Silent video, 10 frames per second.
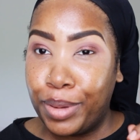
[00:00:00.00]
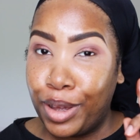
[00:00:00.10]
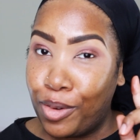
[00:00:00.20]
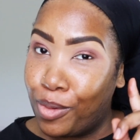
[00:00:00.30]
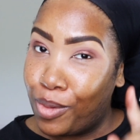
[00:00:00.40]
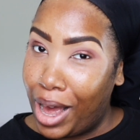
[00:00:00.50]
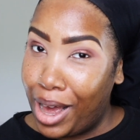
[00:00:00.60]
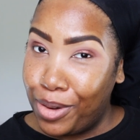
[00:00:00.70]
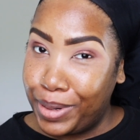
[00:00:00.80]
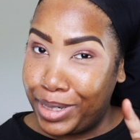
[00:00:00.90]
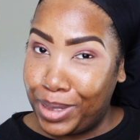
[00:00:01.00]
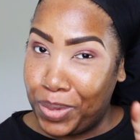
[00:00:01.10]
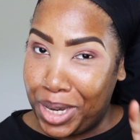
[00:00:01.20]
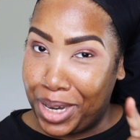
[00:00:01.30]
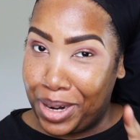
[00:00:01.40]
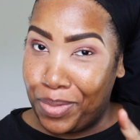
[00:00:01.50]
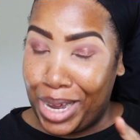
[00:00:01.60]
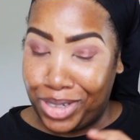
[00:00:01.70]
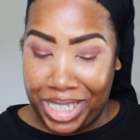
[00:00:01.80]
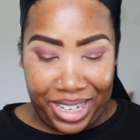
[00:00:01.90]
But while we're speaking
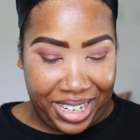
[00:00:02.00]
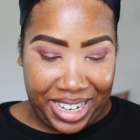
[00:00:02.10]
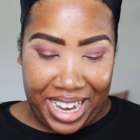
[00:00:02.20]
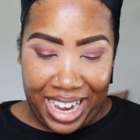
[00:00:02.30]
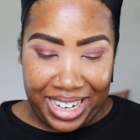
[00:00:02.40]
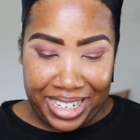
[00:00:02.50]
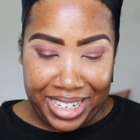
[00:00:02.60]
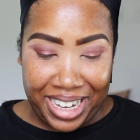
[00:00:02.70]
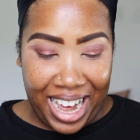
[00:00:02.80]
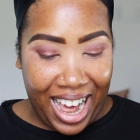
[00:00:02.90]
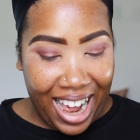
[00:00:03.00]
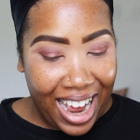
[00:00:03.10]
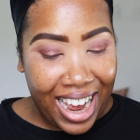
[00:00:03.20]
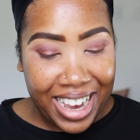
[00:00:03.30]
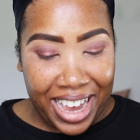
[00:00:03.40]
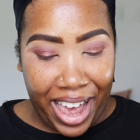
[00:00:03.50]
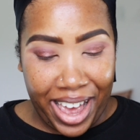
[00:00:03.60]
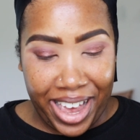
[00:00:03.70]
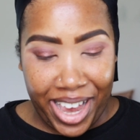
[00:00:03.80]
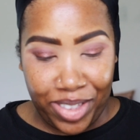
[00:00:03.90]
about Jackie Aina, I
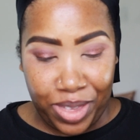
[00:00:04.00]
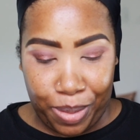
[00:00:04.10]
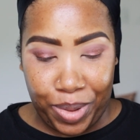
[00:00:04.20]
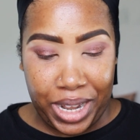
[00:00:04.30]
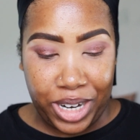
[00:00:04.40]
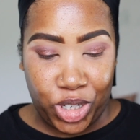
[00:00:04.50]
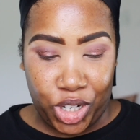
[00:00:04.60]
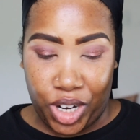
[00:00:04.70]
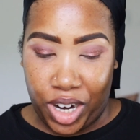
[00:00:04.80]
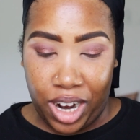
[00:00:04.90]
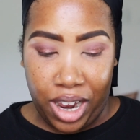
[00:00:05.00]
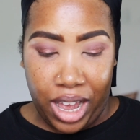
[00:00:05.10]
had the pleasure